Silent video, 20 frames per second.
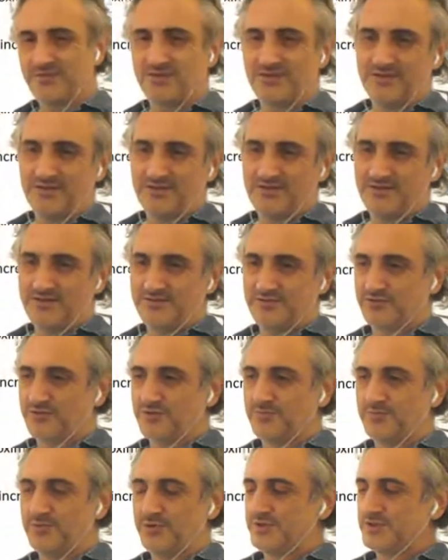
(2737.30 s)
Hmm?
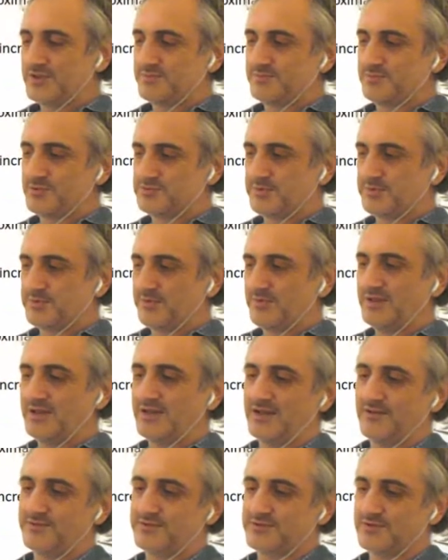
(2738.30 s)
Your computers most
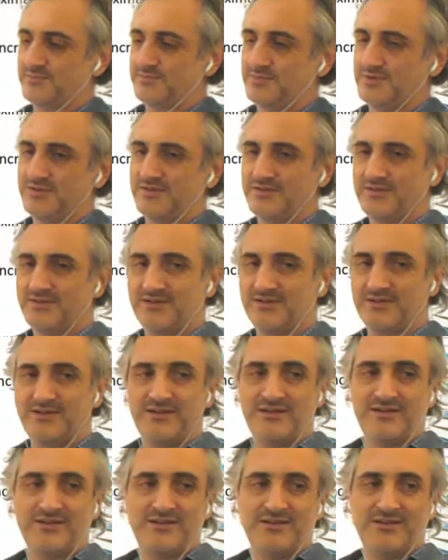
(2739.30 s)
probably have
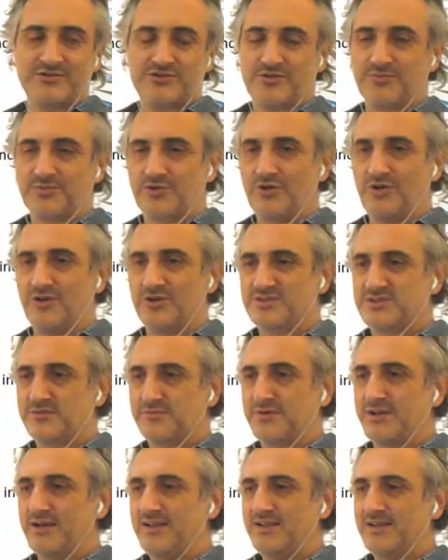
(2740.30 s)
some
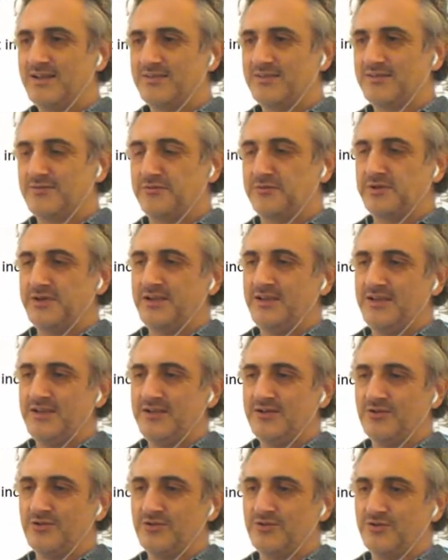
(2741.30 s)
clocks running at
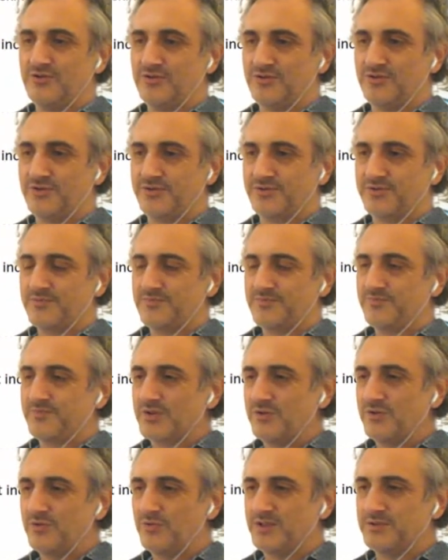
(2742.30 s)
3
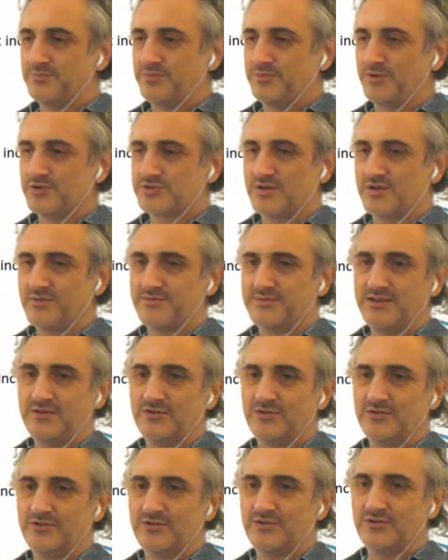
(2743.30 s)
or 1 point
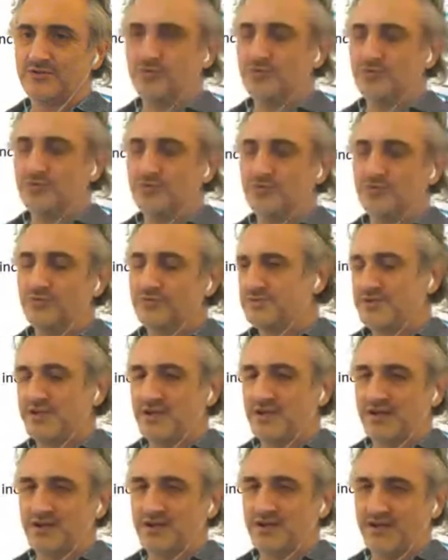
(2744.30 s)
something, 2
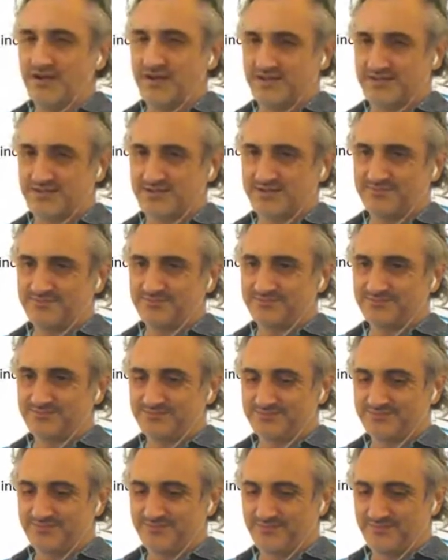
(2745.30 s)
gigahertz.
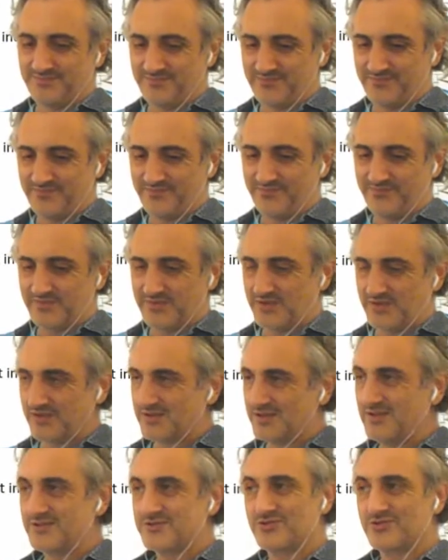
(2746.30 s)

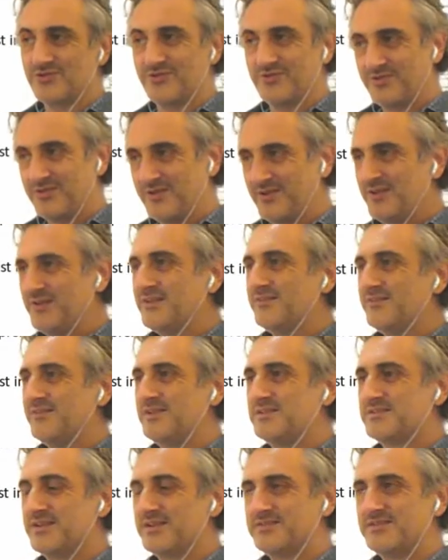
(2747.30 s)
Okay, so
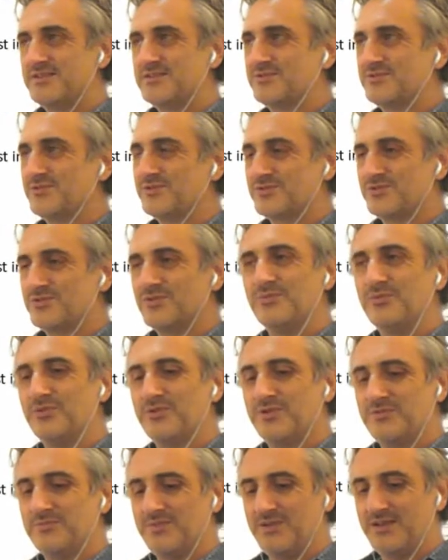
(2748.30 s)
these
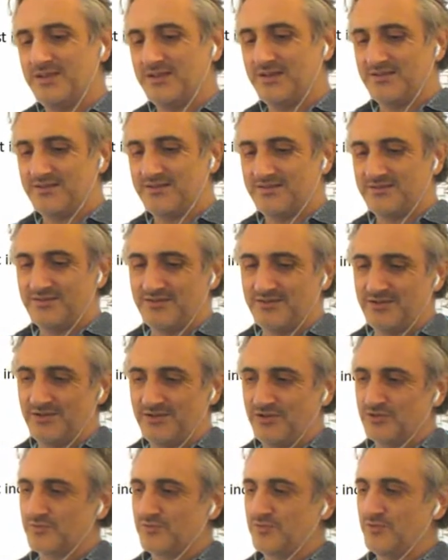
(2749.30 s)
transistors wouldn't be
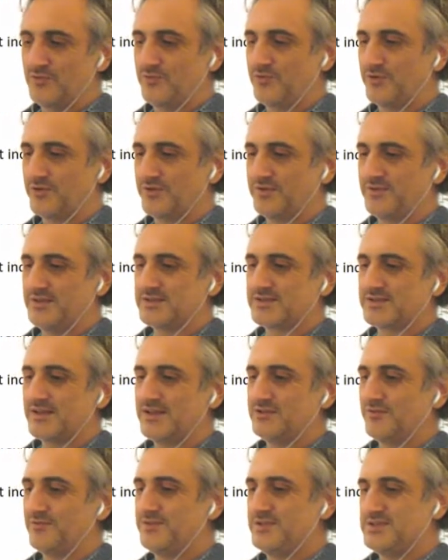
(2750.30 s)
useful for
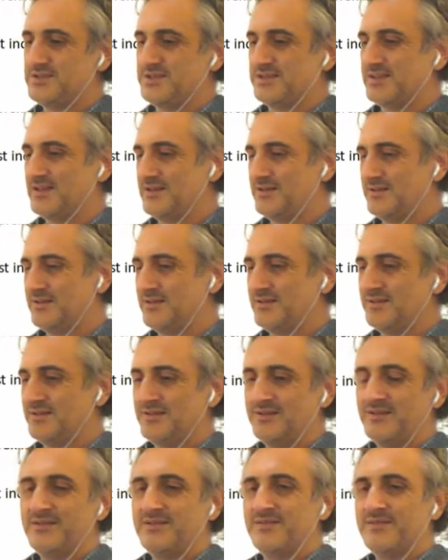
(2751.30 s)
this kind of
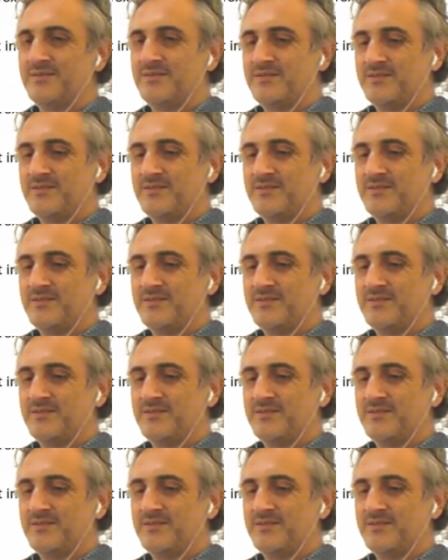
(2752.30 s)
digital